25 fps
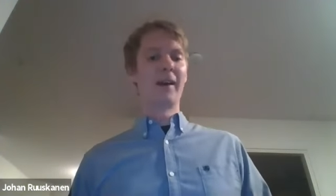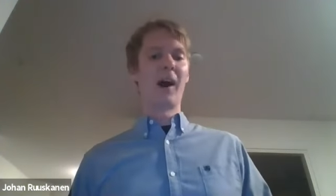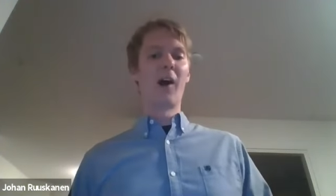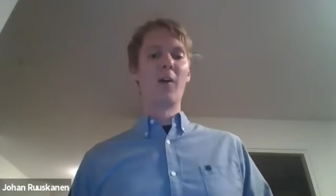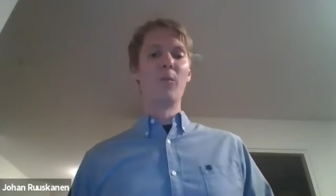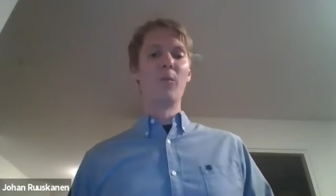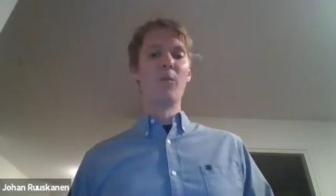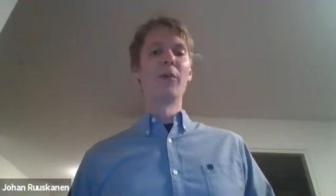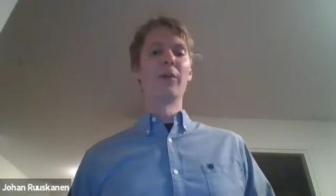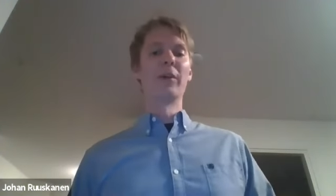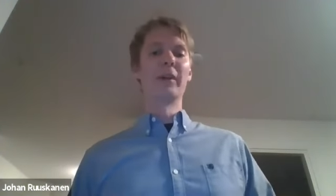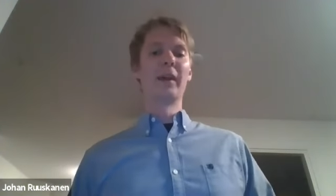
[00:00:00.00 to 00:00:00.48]

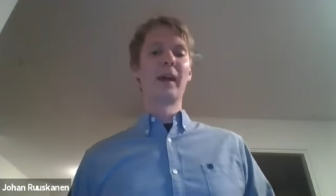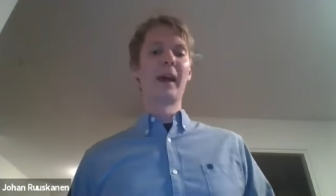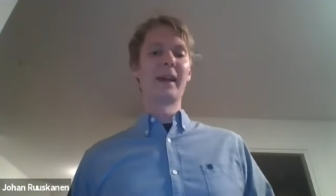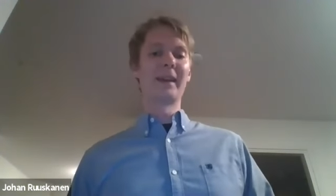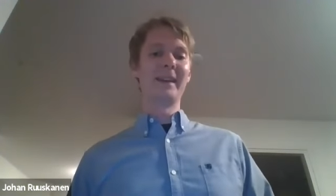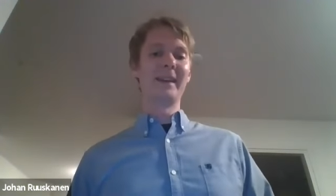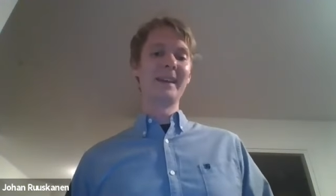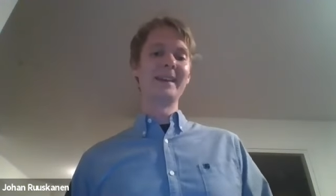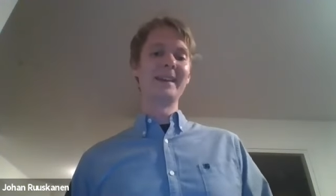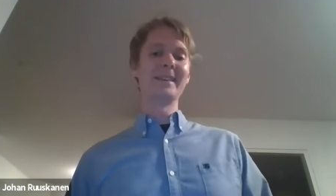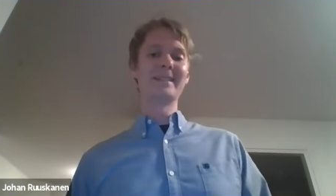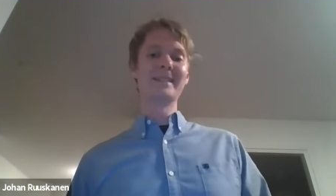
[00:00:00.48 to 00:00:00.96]
our model
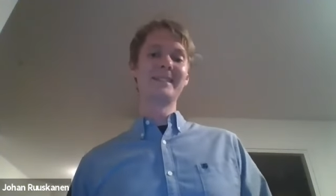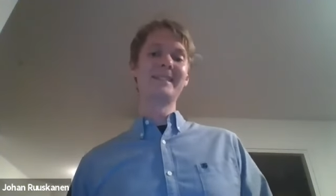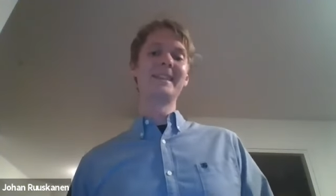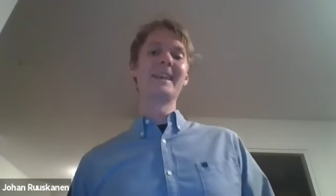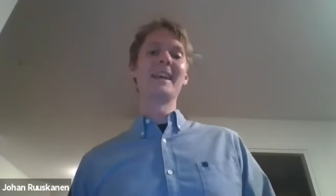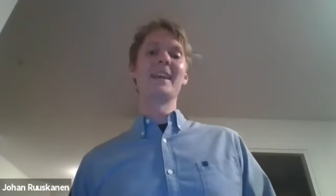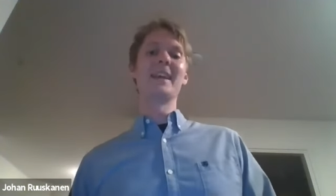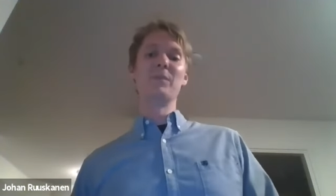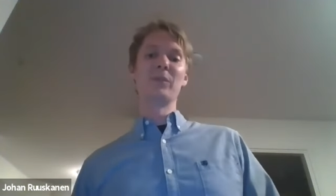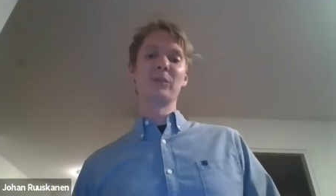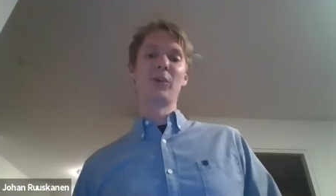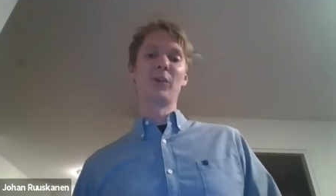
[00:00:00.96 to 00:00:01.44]
at least
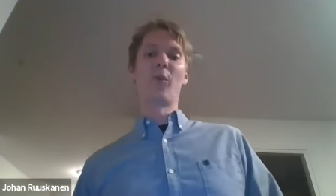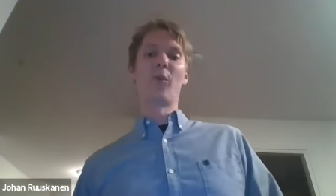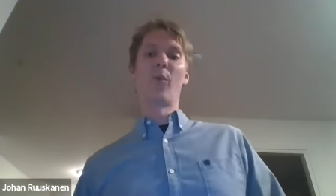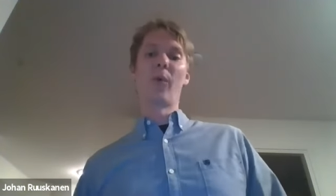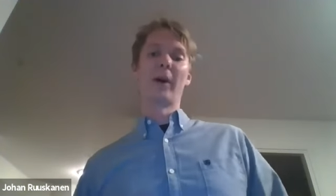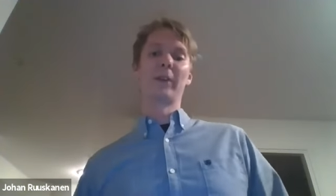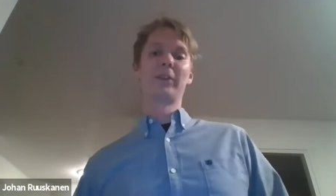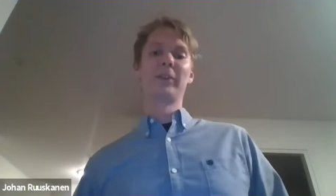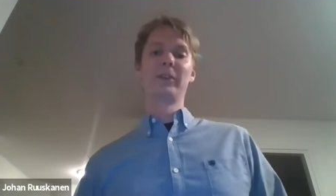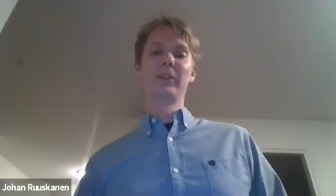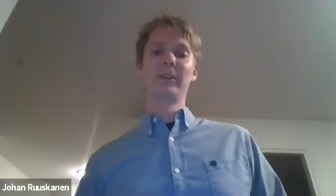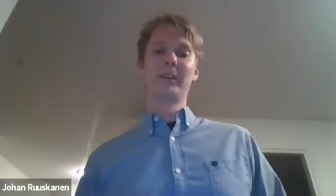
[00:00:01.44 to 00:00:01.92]
seems
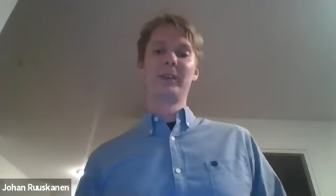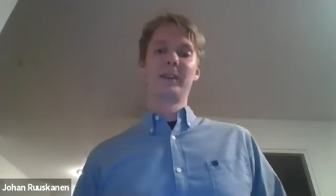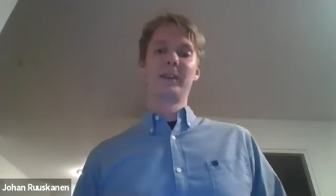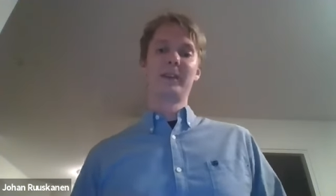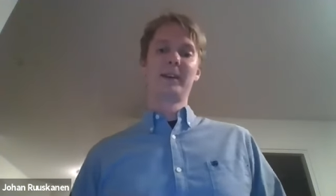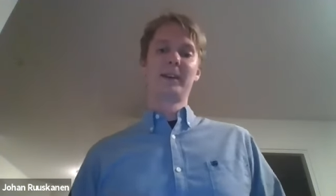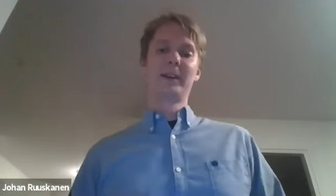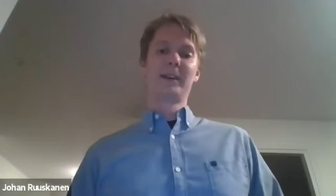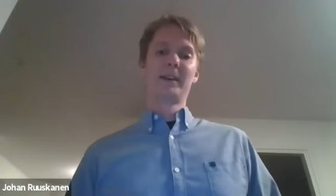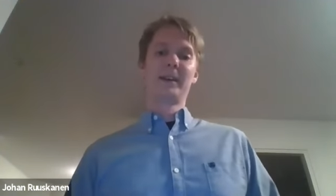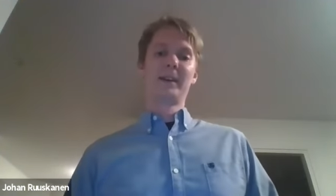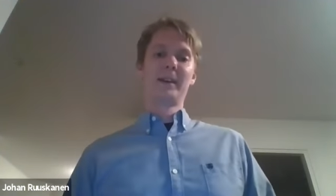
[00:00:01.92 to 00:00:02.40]
somewhat
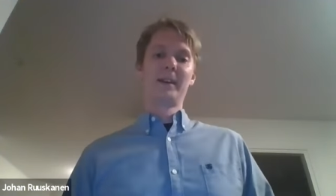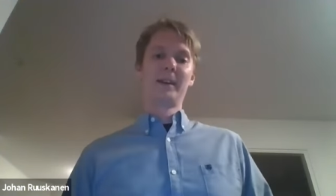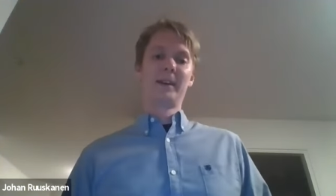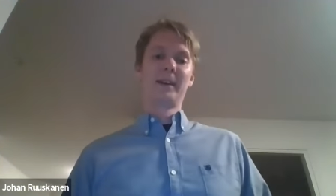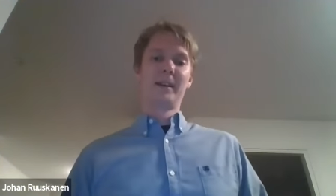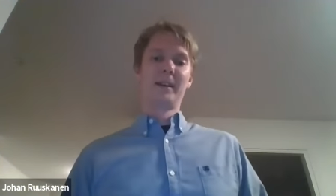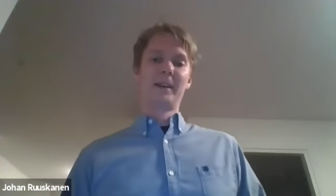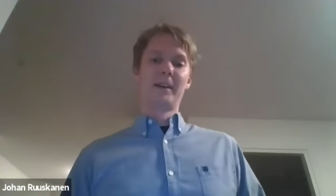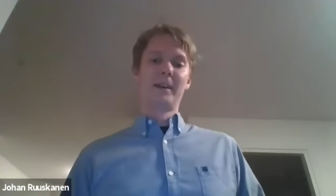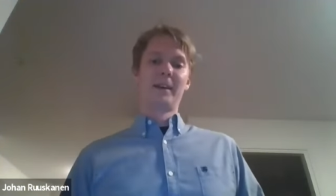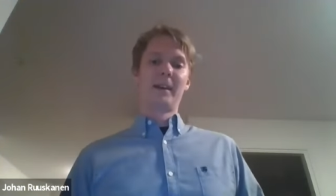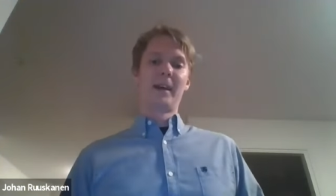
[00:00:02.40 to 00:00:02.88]

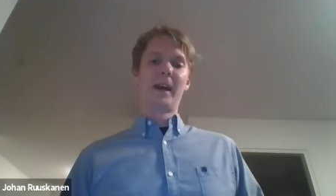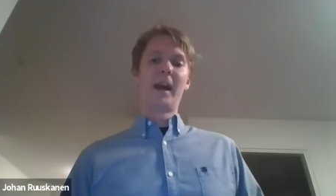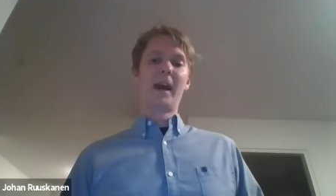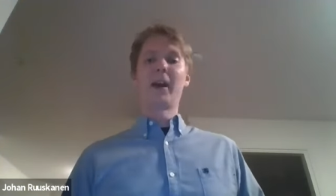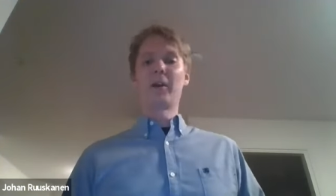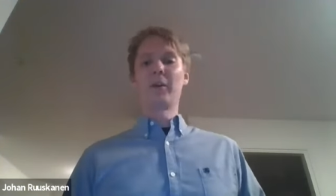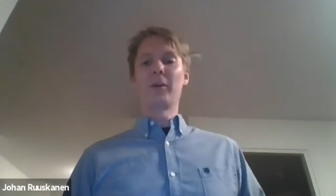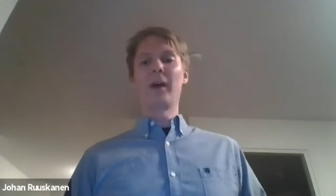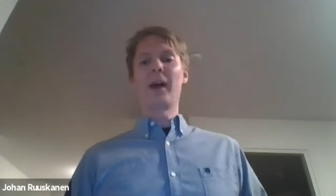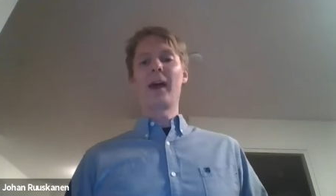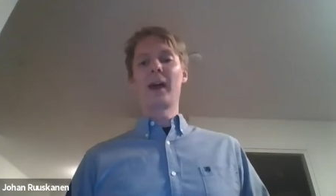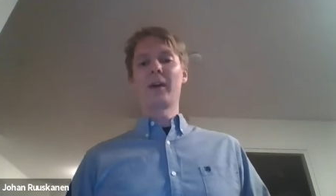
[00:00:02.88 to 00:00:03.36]

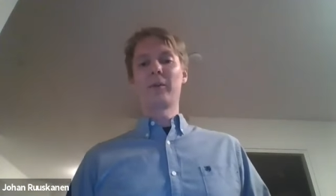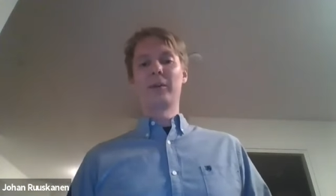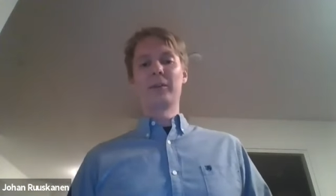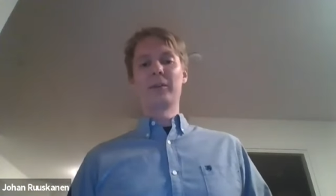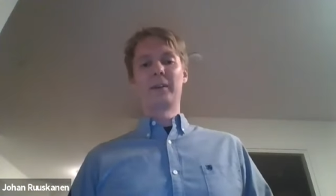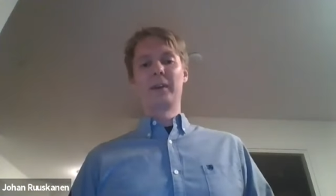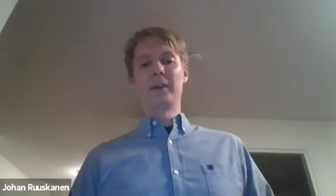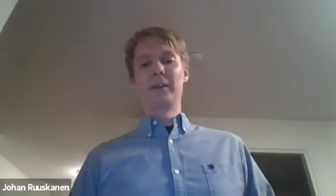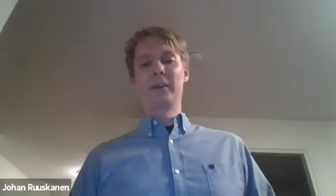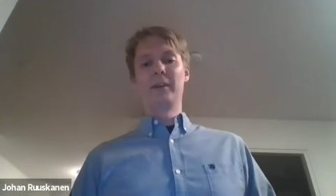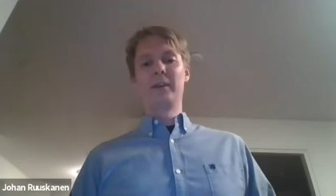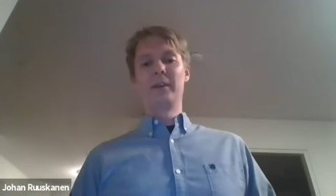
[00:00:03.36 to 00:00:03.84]

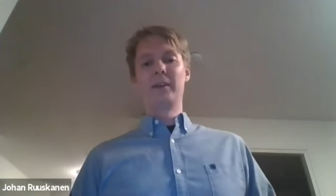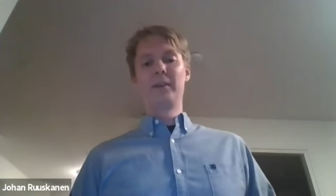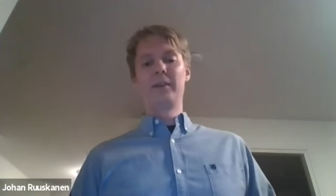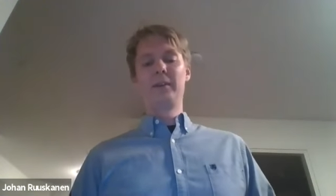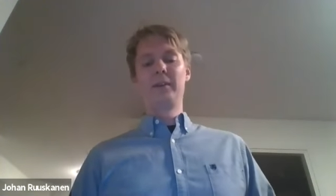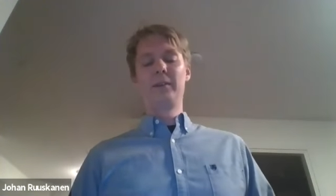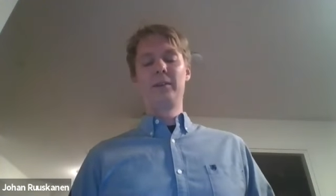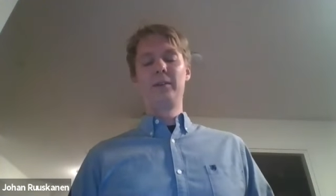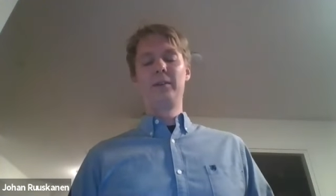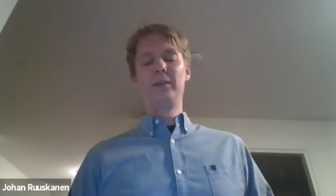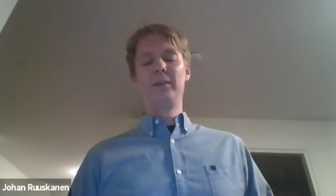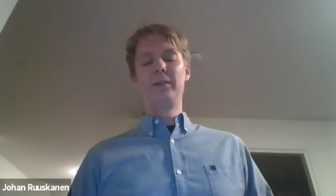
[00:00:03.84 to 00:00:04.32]
accurate
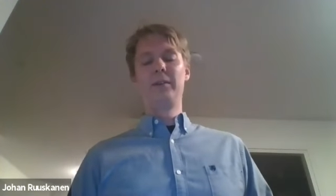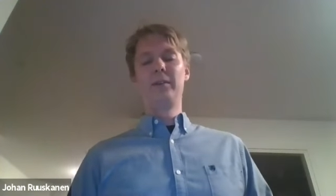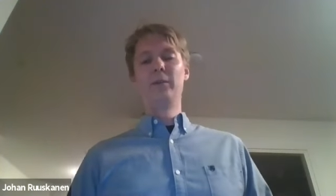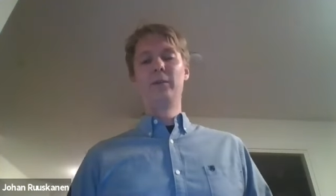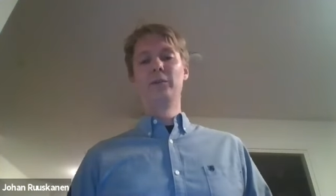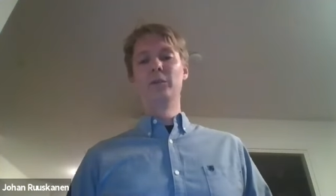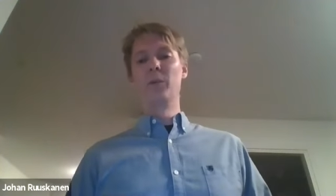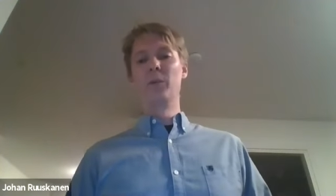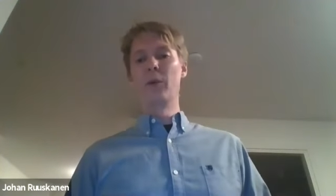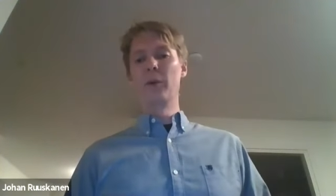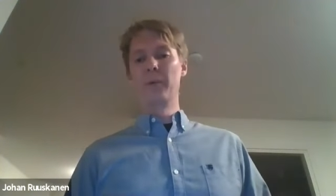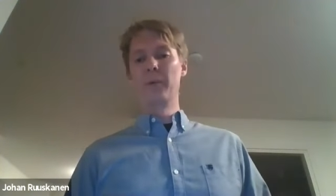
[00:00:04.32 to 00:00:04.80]
and
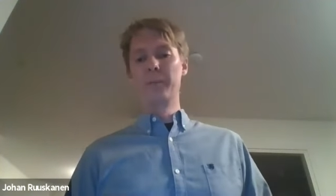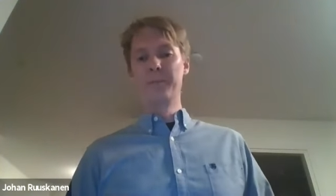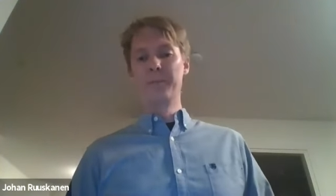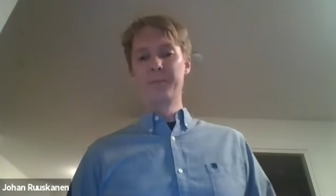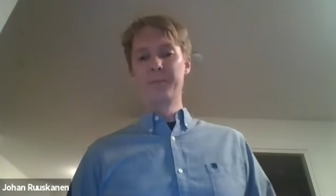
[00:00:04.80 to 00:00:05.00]
usable.